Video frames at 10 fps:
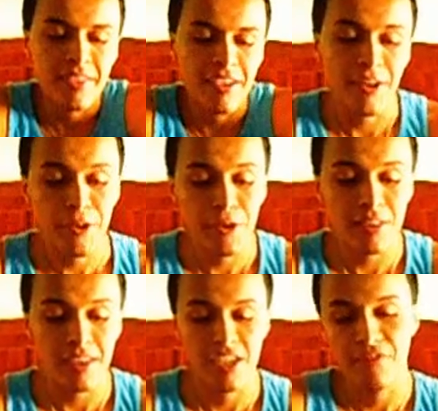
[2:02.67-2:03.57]
oh,
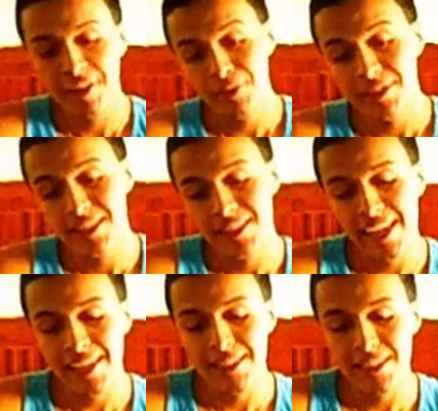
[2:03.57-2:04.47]
like if he's with
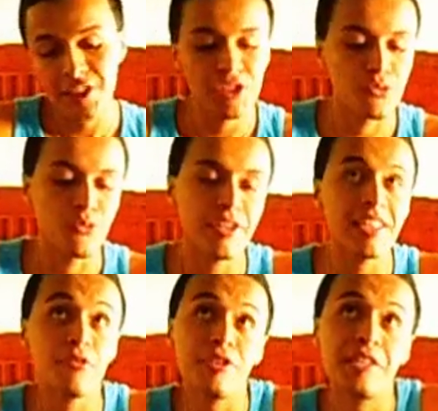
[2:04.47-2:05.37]
Stacy, she's
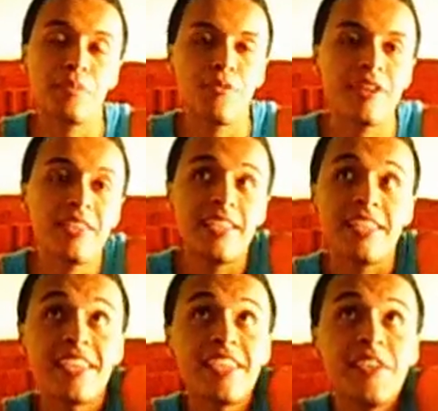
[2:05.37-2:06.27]
really pretty
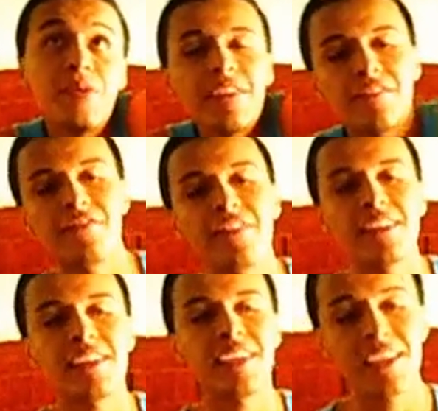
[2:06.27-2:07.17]
and cute and
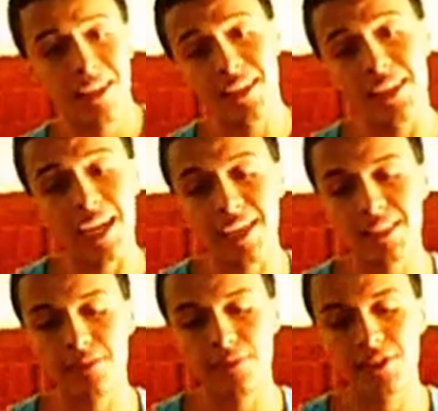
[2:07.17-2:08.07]
funny. He has
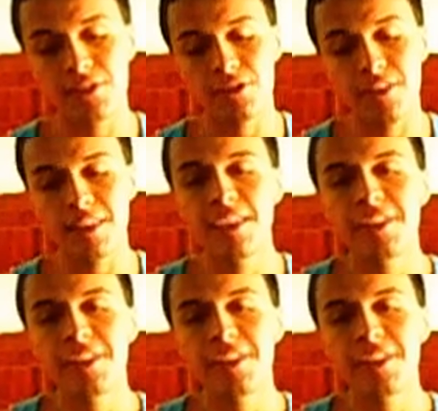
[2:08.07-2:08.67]
to be straight.